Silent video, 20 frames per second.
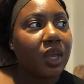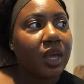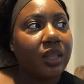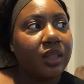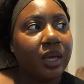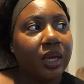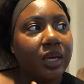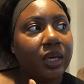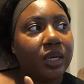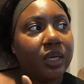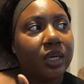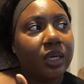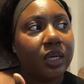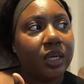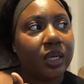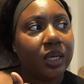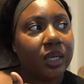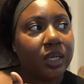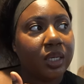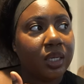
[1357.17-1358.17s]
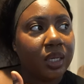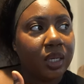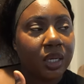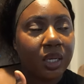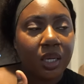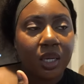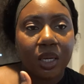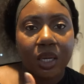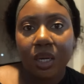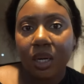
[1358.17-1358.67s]
they could
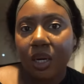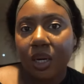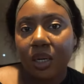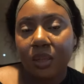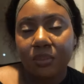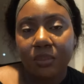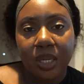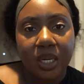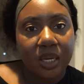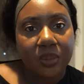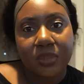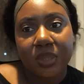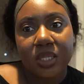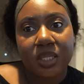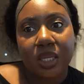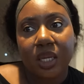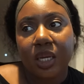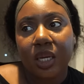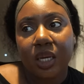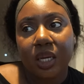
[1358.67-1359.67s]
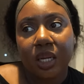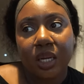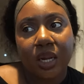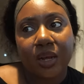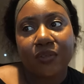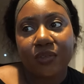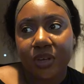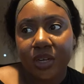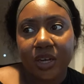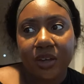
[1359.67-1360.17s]
um, make a mistake and it
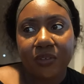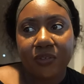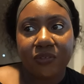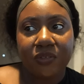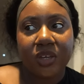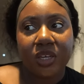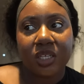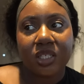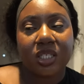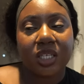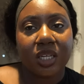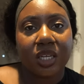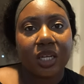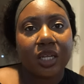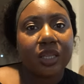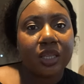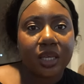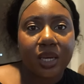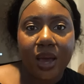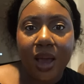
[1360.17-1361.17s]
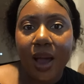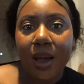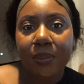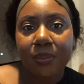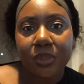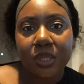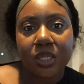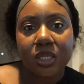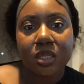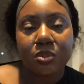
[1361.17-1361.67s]
never get fixed and nothing
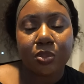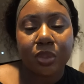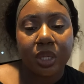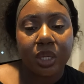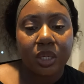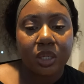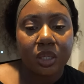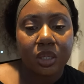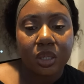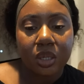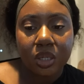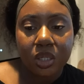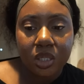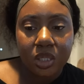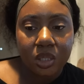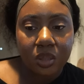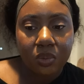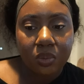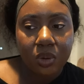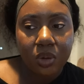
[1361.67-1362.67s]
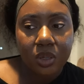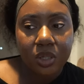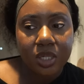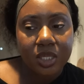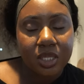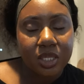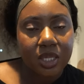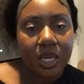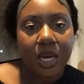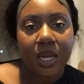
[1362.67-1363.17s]
happens but in the nursing world
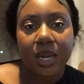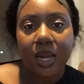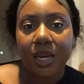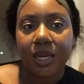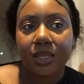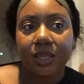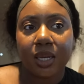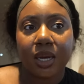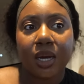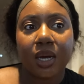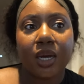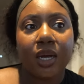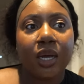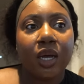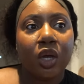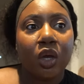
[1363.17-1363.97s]
it's not like that